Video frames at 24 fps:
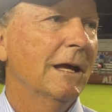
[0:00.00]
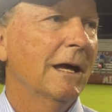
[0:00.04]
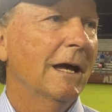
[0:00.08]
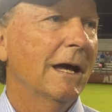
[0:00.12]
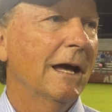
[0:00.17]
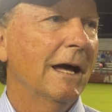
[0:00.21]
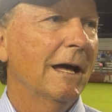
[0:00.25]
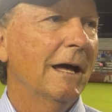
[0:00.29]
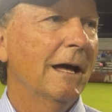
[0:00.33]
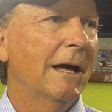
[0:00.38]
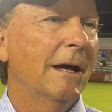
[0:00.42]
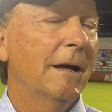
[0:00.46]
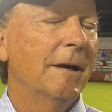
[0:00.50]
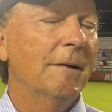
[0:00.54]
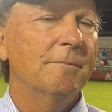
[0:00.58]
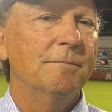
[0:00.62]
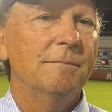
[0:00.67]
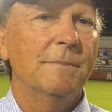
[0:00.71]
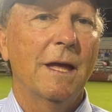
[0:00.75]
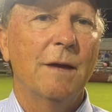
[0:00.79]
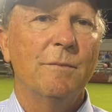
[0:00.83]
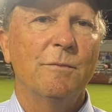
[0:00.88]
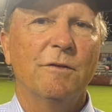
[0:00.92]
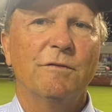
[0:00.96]

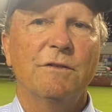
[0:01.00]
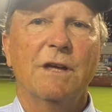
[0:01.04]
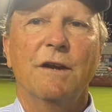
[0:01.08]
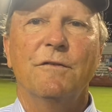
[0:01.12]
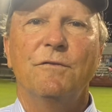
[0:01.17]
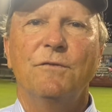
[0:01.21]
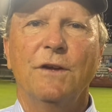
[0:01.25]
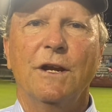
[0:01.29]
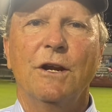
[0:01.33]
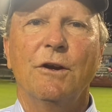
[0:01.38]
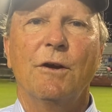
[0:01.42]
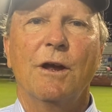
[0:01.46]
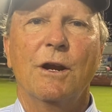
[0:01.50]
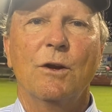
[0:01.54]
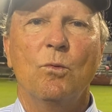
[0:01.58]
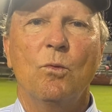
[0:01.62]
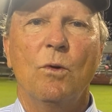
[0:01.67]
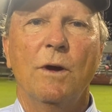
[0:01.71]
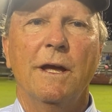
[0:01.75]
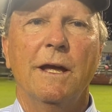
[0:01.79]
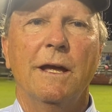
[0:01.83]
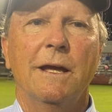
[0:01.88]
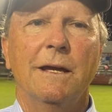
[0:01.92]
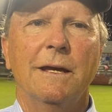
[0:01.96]
Um, and we've got to figure out a
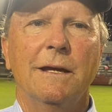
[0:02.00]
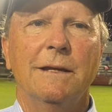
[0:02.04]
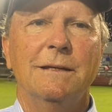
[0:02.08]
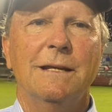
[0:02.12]
way uh,